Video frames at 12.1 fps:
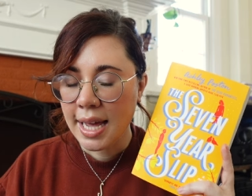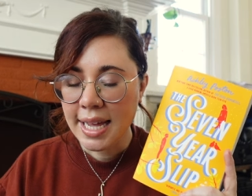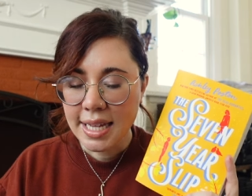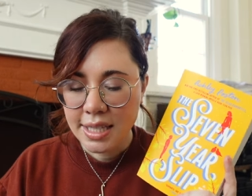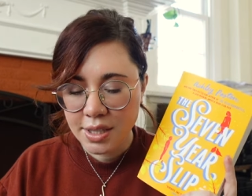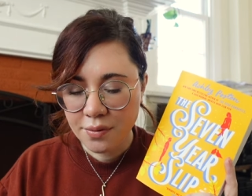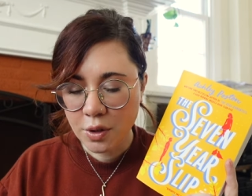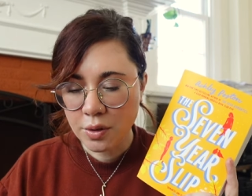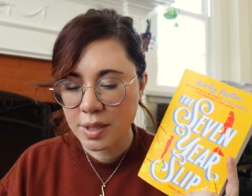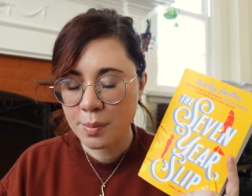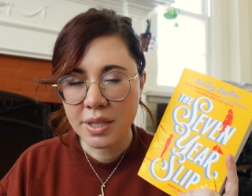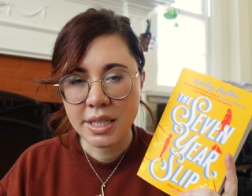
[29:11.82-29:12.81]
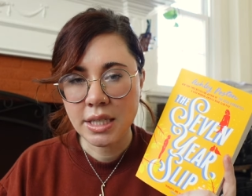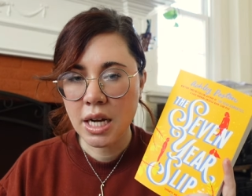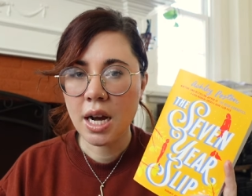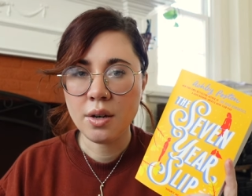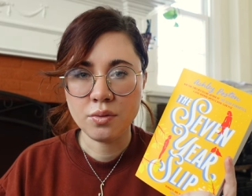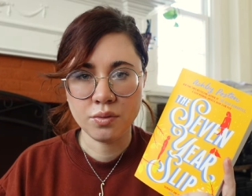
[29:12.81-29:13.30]
is the focus, but
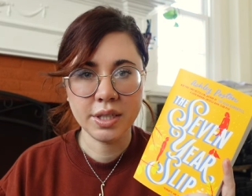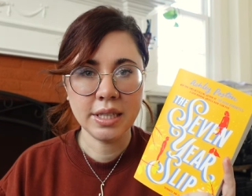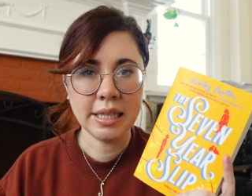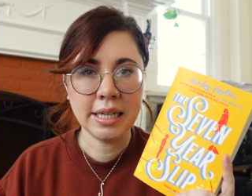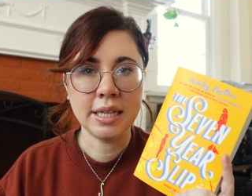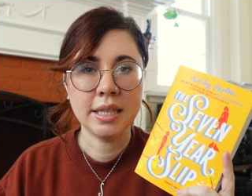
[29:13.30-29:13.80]
not really.